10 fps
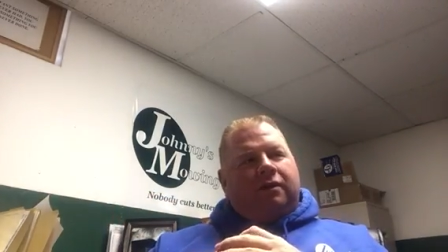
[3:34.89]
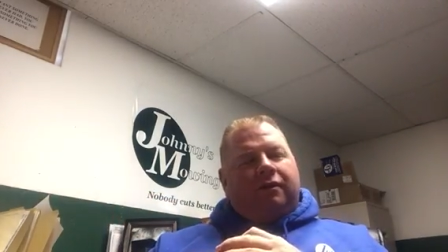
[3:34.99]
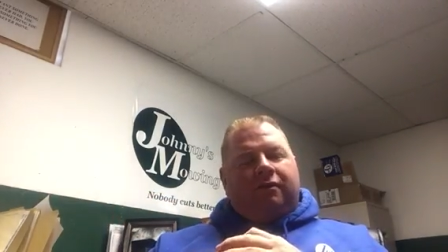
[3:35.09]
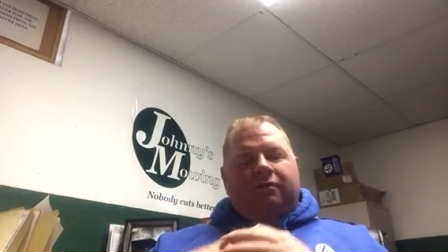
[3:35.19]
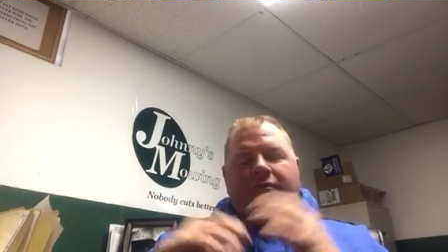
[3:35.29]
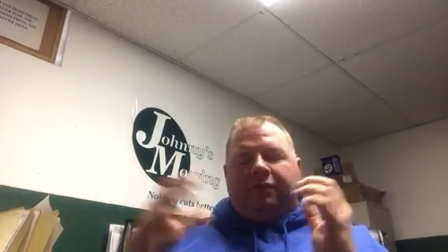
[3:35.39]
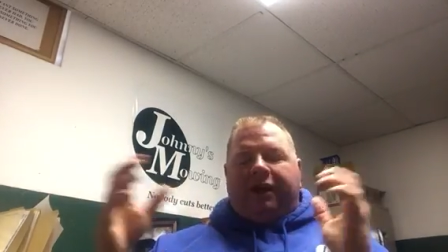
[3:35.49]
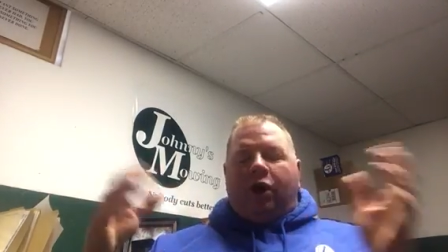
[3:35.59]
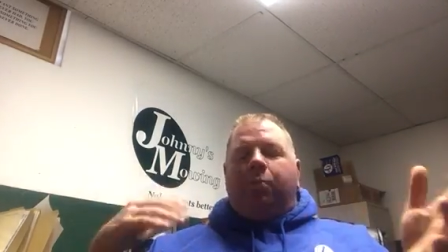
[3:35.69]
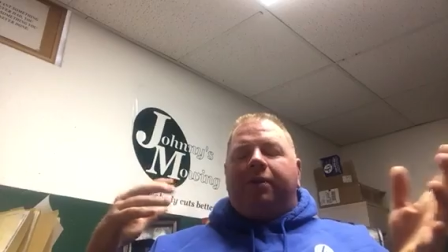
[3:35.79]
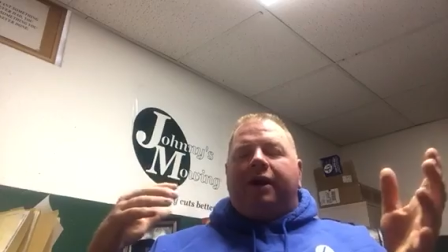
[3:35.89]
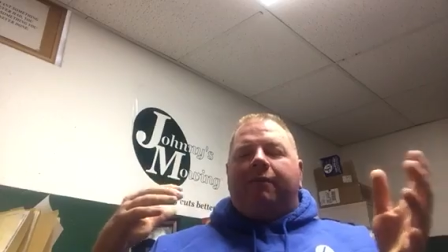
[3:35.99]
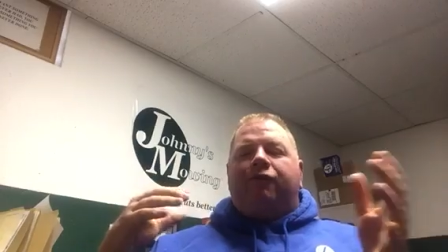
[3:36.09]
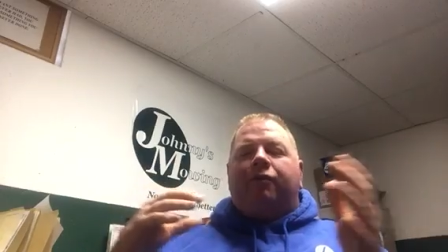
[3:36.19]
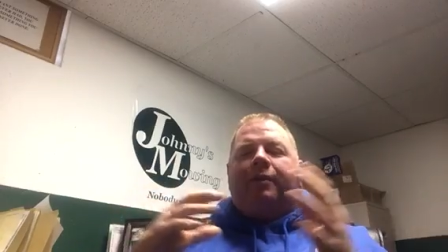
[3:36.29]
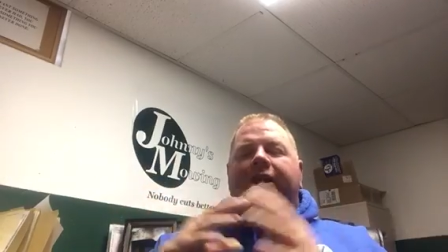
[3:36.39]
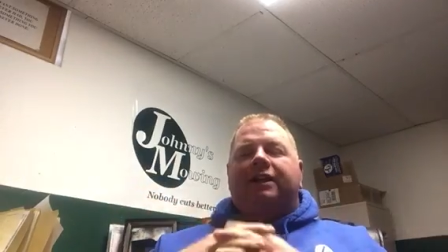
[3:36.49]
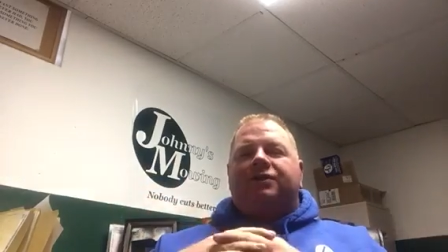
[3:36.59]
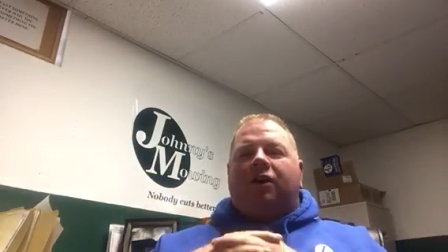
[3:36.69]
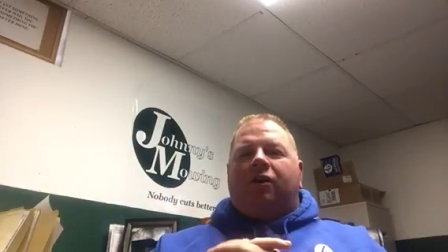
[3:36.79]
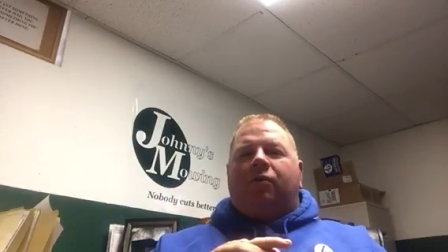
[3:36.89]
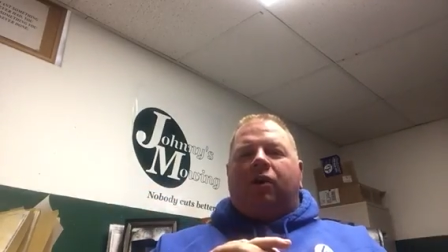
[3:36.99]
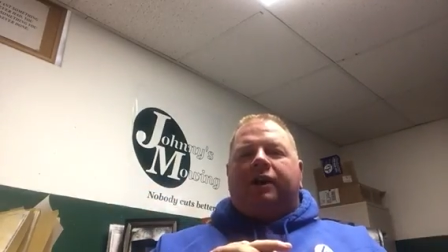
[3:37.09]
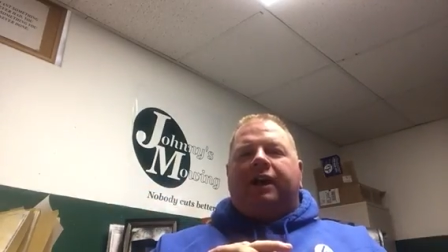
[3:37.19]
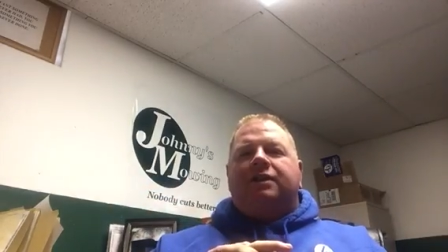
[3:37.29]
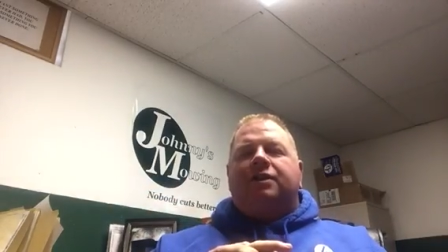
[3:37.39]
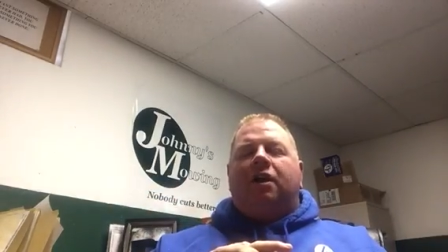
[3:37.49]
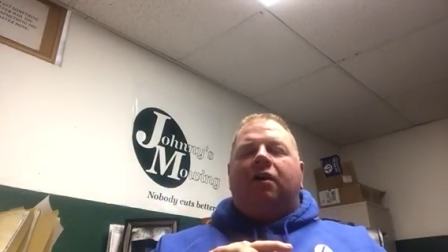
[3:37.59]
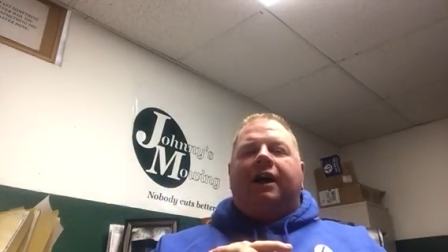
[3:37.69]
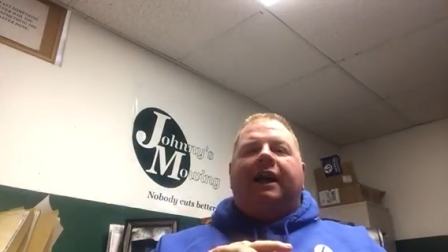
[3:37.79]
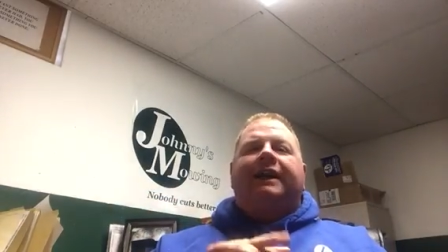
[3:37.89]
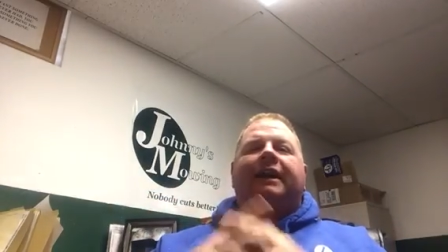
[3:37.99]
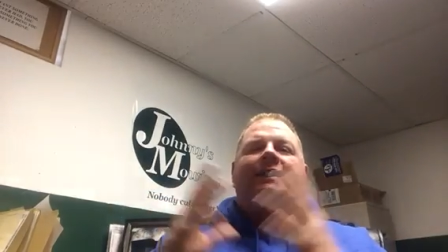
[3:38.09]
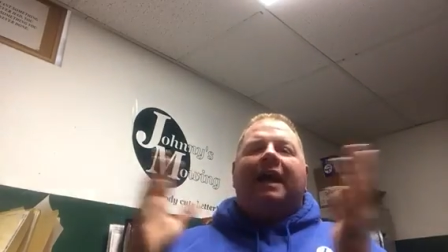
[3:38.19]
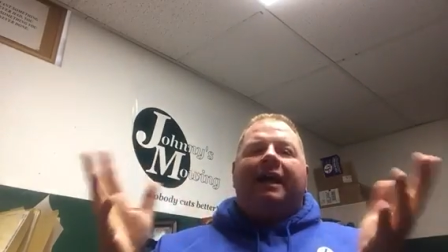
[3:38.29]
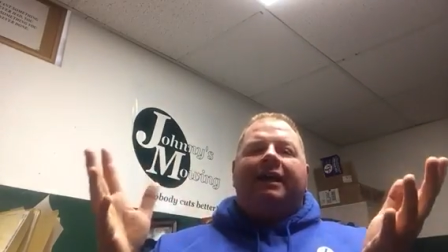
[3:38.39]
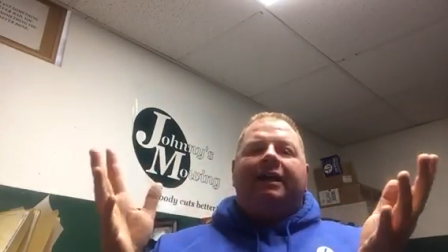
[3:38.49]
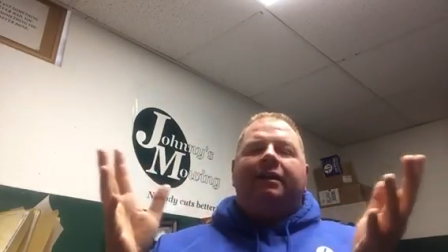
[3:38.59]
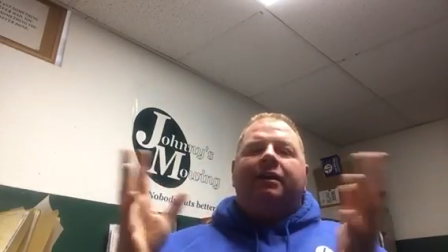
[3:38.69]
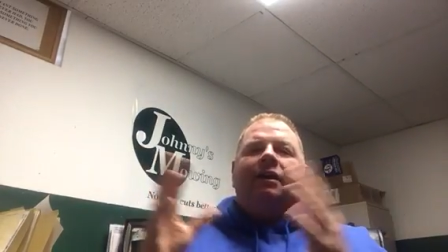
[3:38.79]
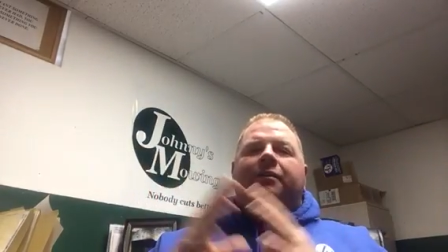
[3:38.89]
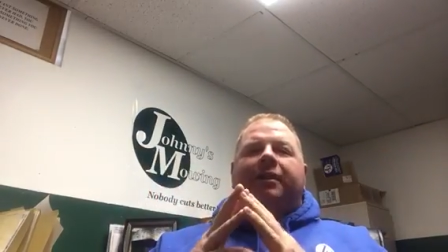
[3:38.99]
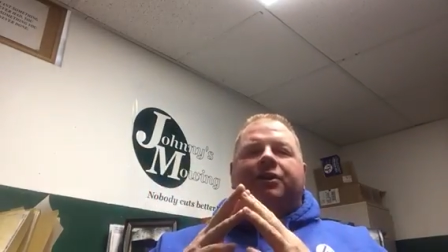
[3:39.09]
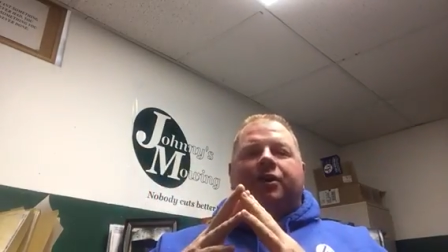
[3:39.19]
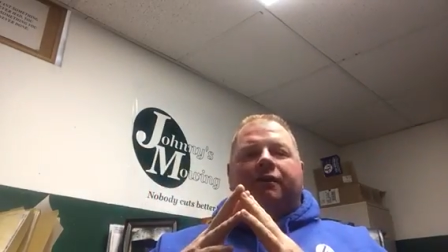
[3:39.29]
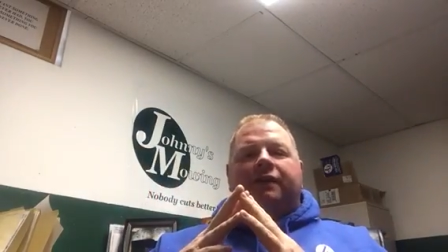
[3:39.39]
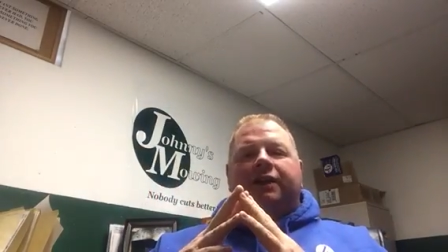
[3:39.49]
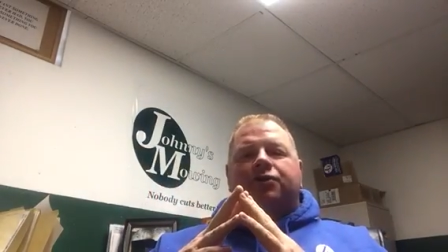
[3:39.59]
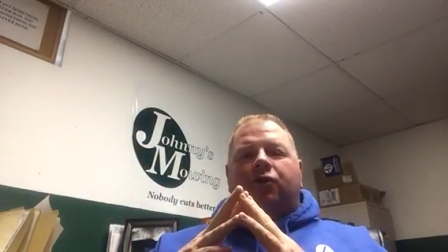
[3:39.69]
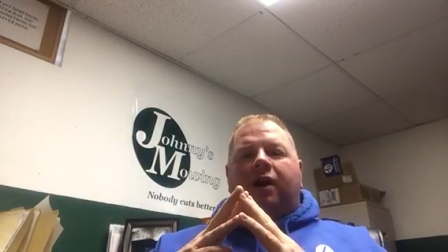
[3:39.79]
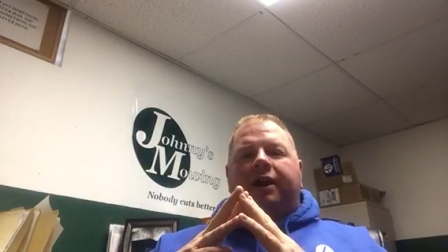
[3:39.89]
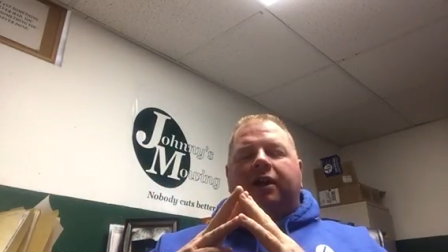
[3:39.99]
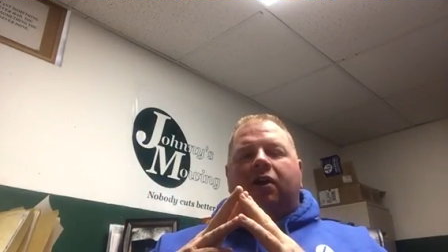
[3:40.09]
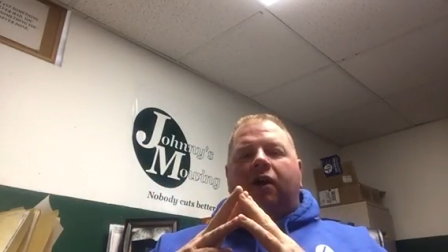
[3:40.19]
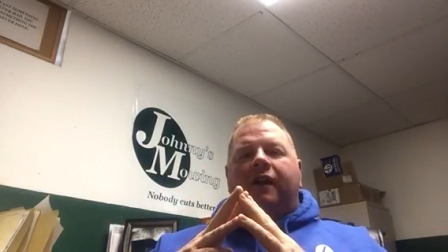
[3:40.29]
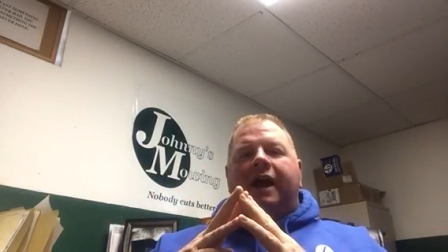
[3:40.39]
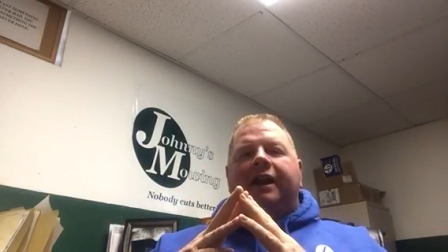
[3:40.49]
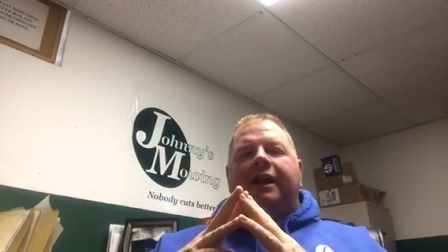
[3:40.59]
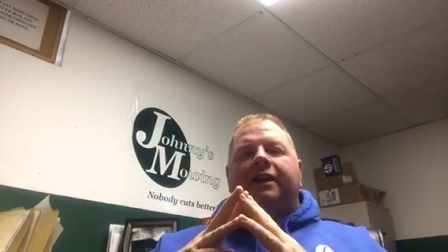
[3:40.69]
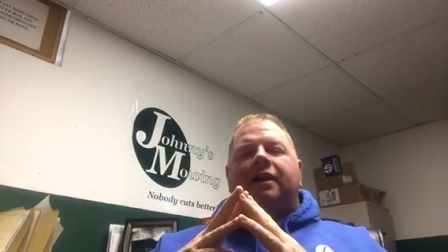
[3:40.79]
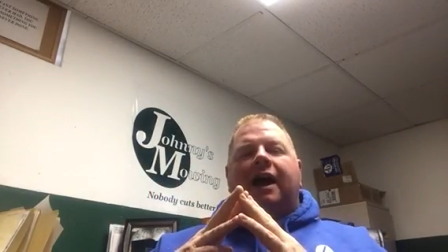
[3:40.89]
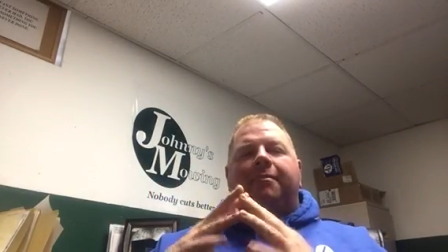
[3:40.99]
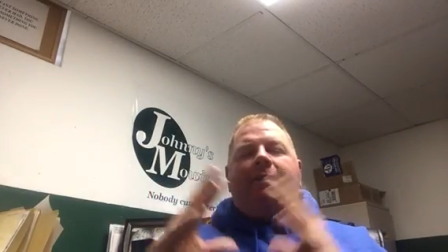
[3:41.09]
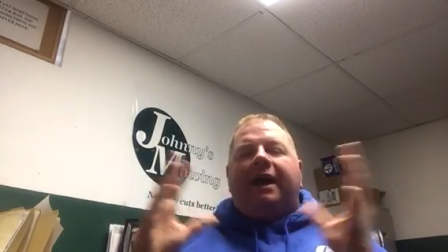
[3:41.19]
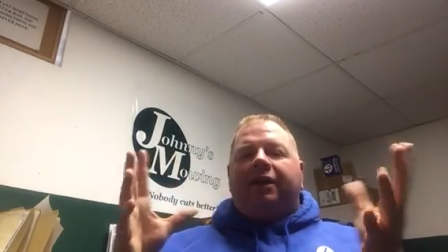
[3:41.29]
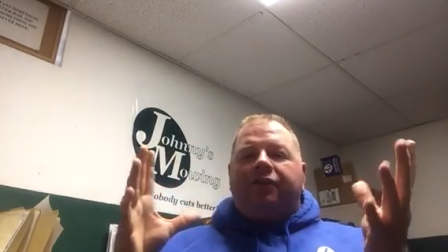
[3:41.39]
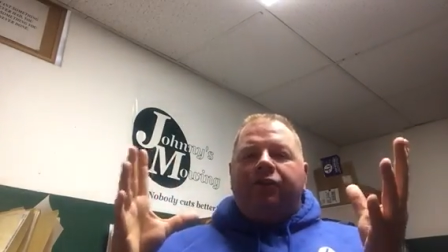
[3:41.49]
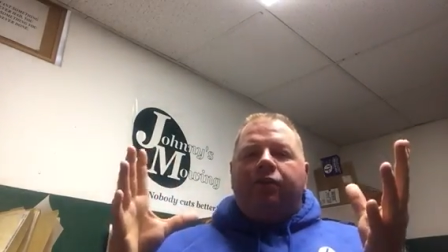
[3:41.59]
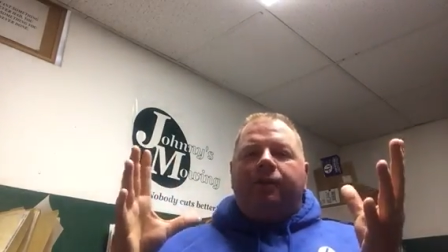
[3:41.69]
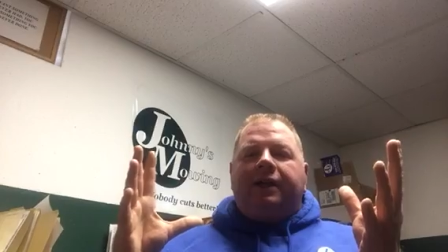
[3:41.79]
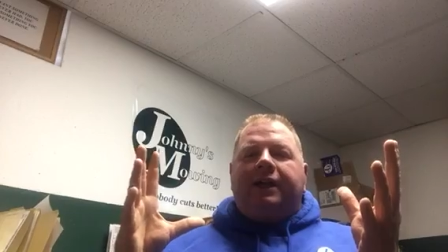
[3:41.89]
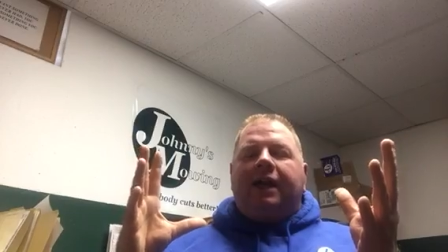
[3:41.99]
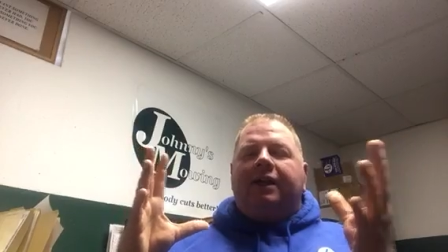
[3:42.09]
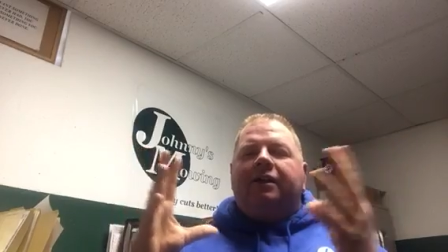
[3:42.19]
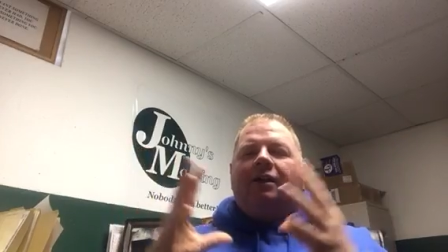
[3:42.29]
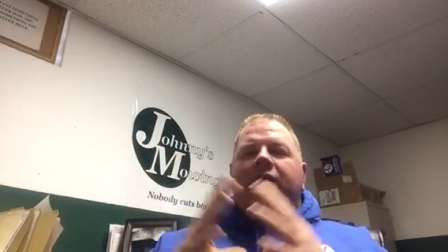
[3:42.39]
the it opened up for me and it started working. So I got to get that in, make sure everything's right on that end. I made it through the weekend.